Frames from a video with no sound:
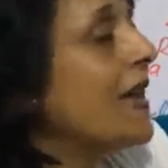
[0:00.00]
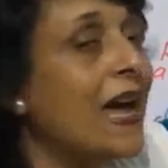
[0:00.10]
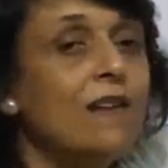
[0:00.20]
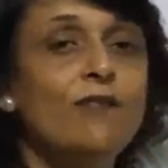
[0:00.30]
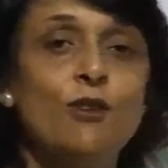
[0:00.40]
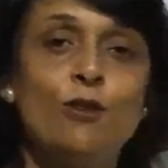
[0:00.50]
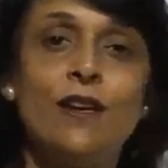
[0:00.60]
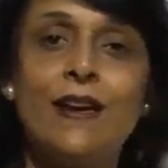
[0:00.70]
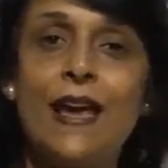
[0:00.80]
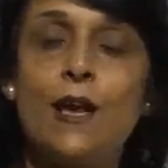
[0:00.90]
the
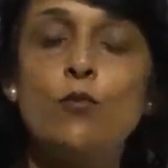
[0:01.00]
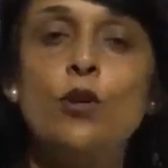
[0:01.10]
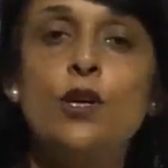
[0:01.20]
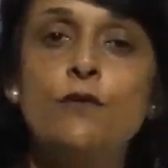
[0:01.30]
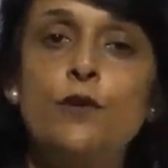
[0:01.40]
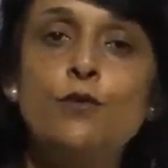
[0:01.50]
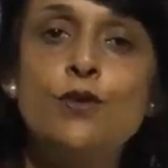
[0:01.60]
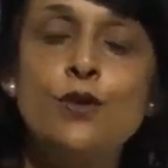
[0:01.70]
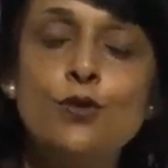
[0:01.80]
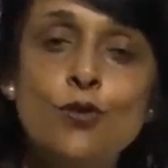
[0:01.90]
alveolar air would
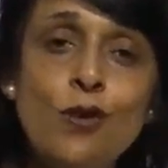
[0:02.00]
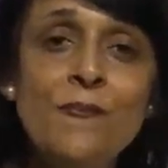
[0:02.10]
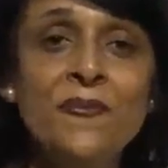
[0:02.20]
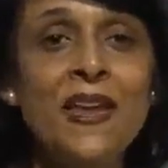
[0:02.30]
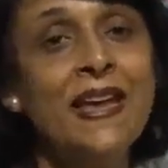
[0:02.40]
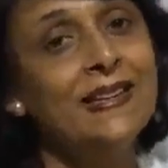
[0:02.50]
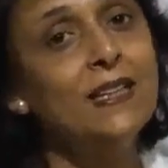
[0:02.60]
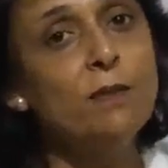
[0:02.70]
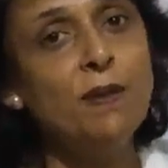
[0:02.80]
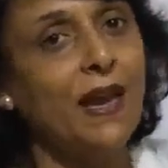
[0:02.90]
diffuse into
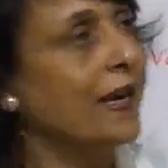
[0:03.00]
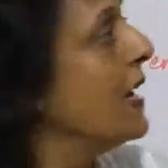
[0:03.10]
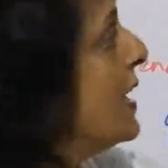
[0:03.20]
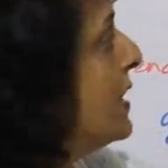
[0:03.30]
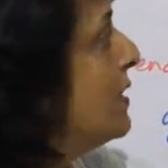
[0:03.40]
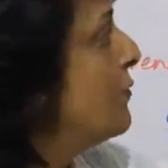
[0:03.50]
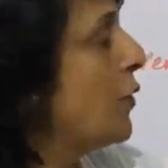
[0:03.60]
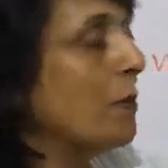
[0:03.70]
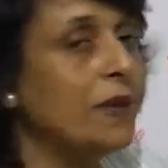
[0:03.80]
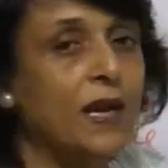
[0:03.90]
the blood.
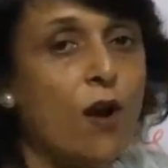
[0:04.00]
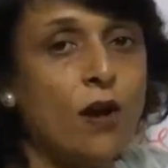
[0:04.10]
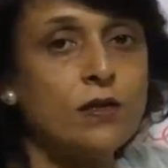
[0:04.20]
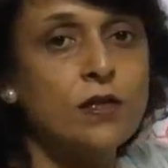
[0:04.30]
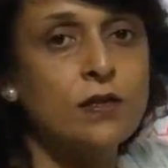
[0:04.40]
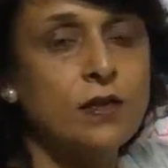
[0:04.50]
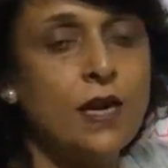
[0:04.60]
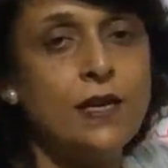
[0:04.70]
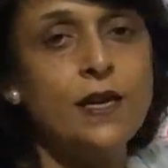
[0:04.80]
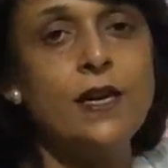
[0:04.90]
From
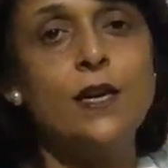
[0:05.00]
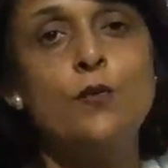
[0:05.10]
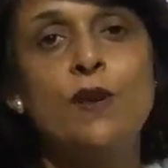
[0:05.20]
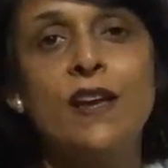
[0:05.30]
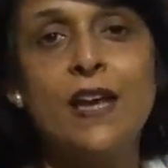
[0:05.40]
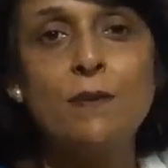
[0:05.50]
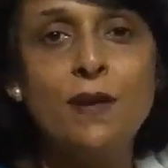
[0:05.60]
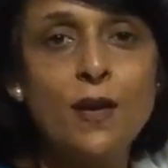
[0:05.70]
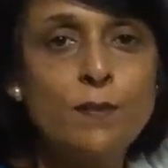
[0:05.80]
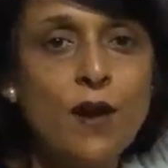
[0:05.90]
deoxygenated, it will again
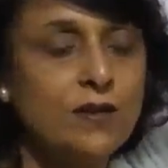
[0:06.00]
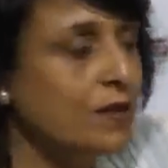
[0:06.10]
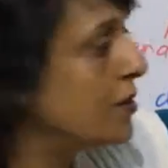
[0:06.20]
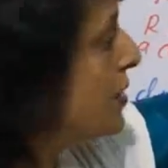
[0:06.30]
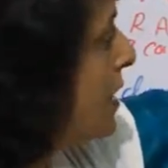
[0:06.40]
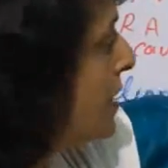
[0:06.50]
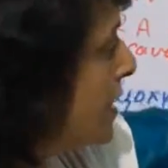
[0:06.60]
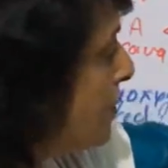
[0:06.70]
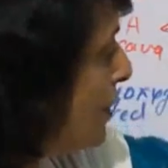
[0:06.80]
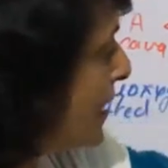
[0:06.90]
become
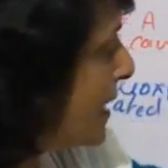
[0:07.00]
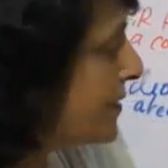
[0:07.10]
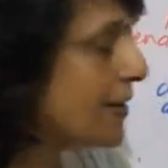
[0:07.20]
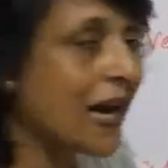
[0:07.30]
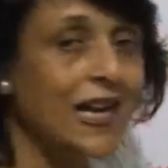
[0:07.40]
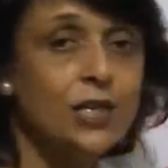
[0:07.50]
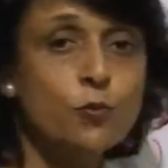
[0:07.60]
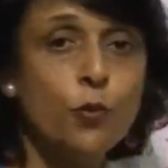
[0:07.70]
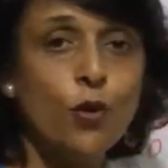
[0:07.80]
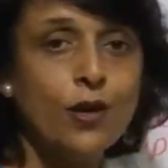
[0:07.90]
oxygenated, will get
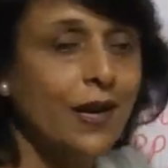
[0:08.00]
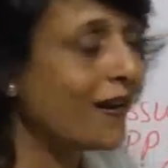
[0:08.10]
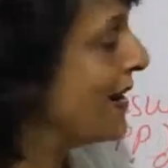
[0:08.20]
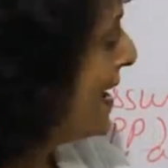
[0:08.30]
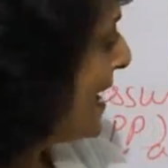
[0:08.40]
transported,